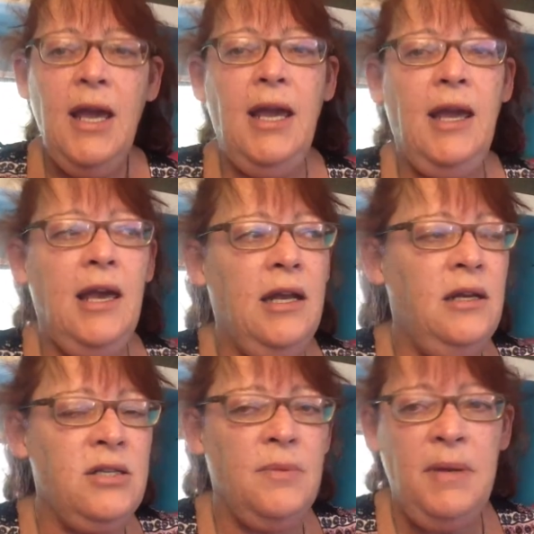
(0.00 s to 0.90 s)

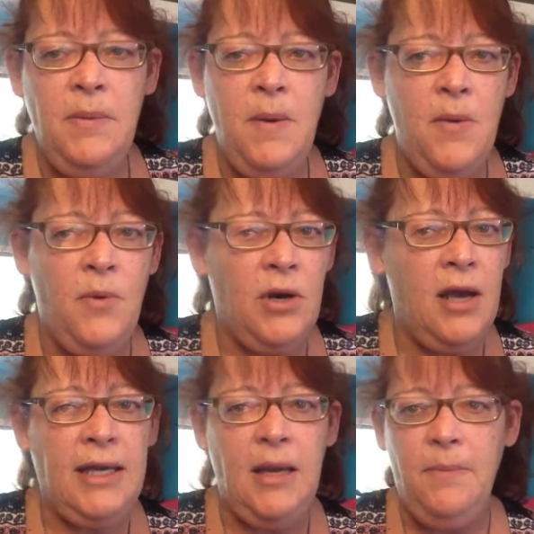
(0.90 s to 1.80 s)
and so many people were
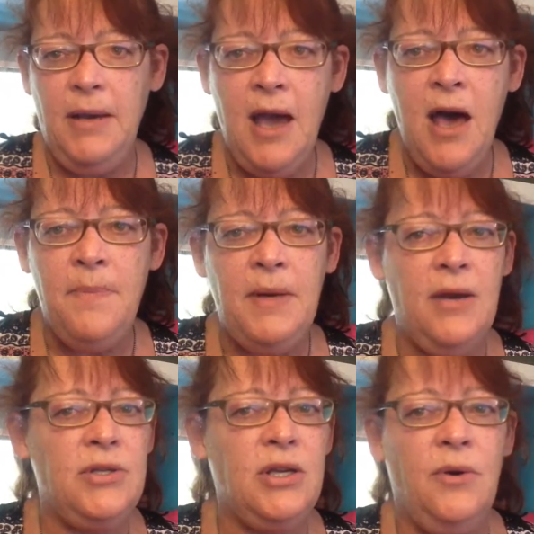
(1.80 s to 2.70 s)
not keeping up, and
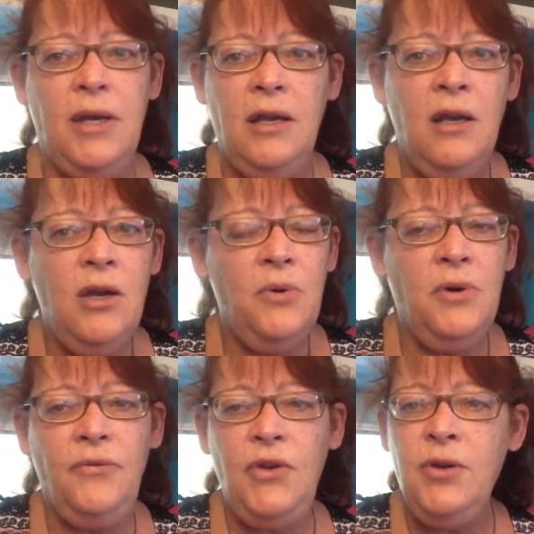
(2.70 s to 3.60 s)
I was going,
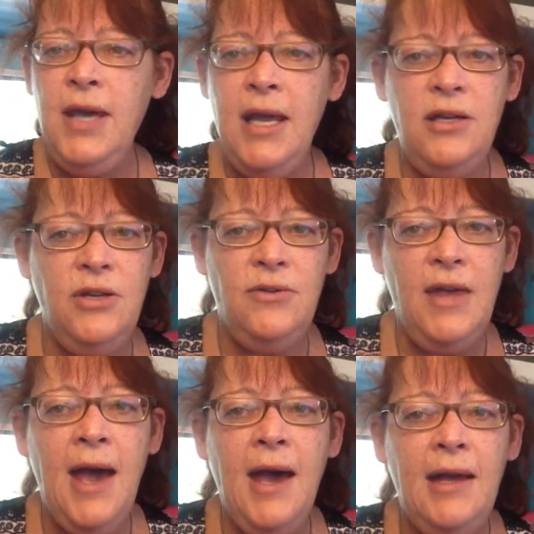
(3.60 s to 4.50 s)
well, if you can't do
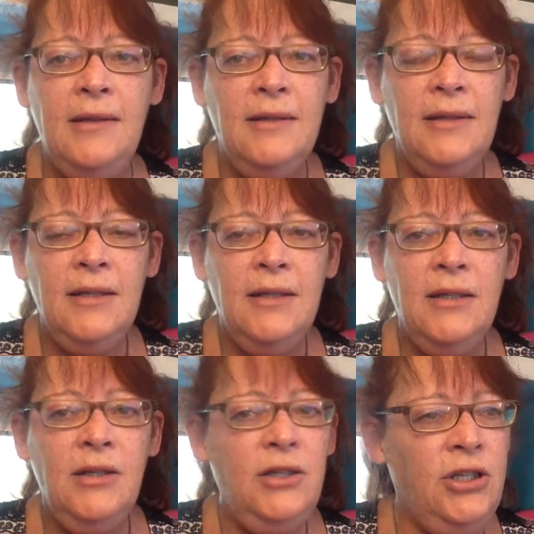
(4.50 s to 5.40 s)
that,
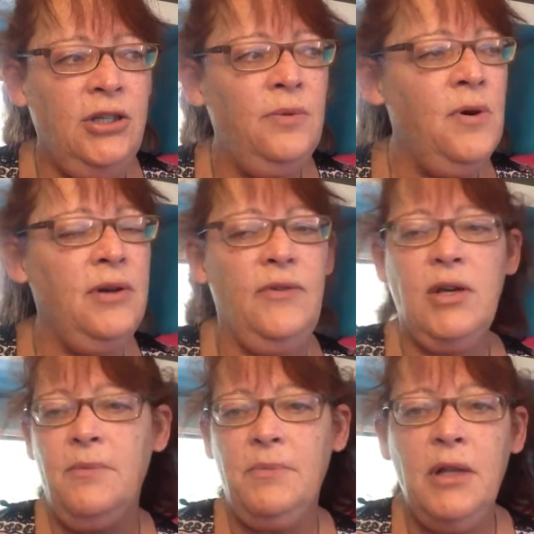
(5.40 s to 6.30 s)
you won't
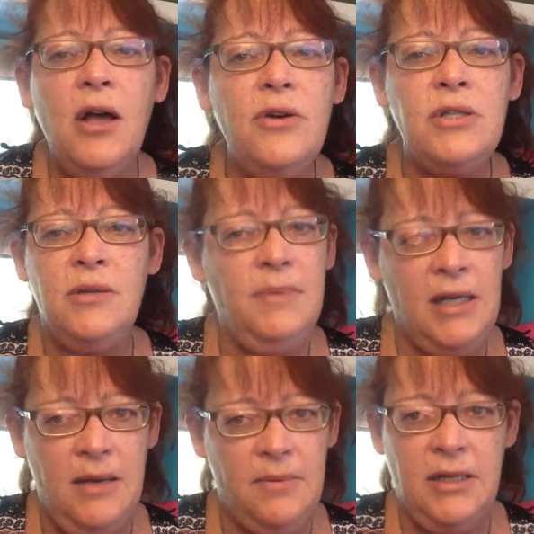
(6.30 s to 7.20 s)
even come close to
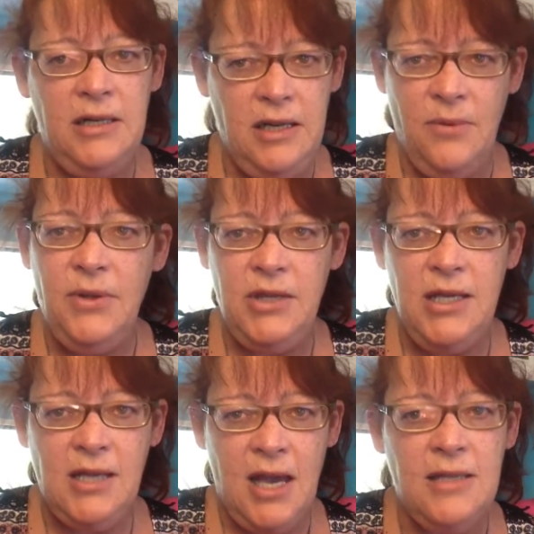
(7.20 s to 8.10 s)
being able to deal with
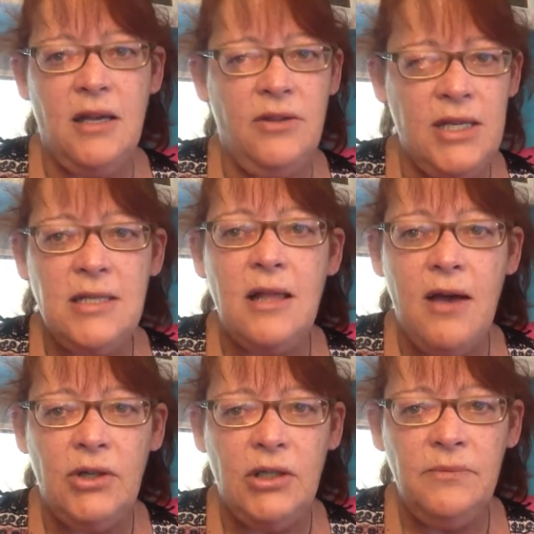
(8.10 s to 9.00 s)
these guys on this
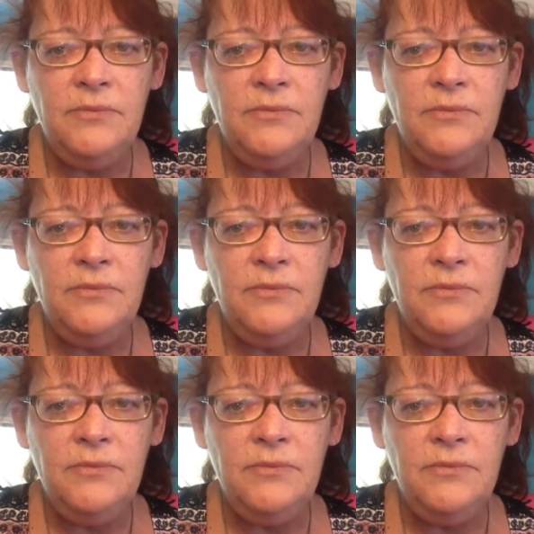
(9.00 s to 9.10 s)
level.